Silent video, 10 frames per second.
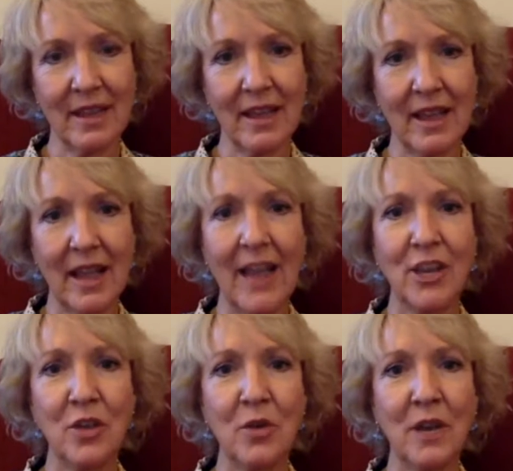And
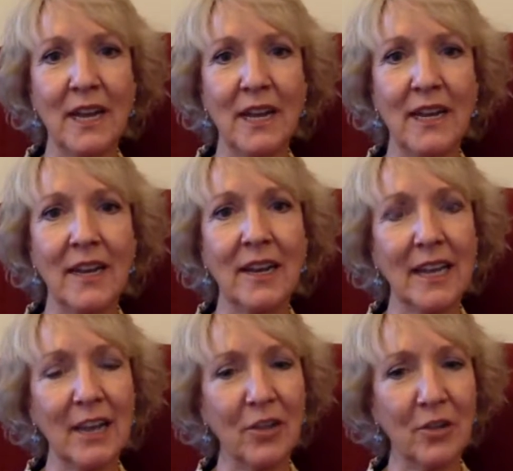you can
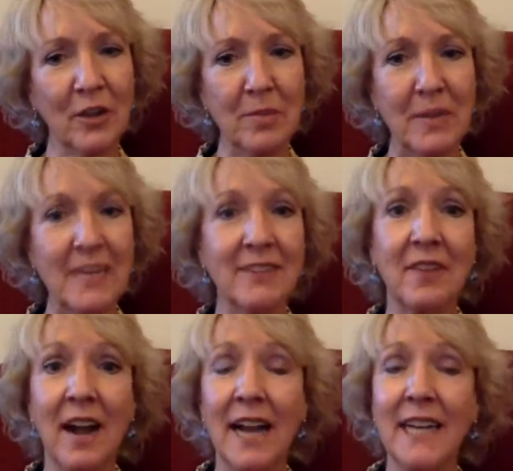either be
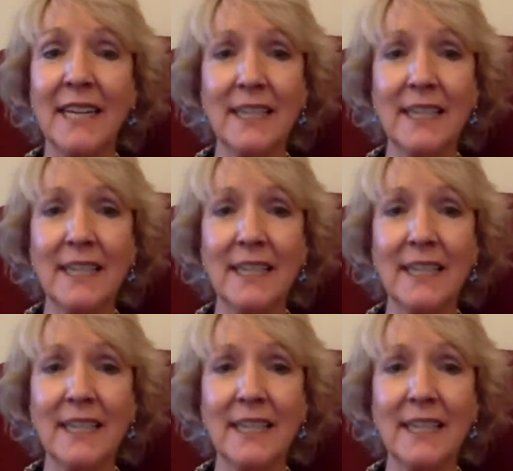divided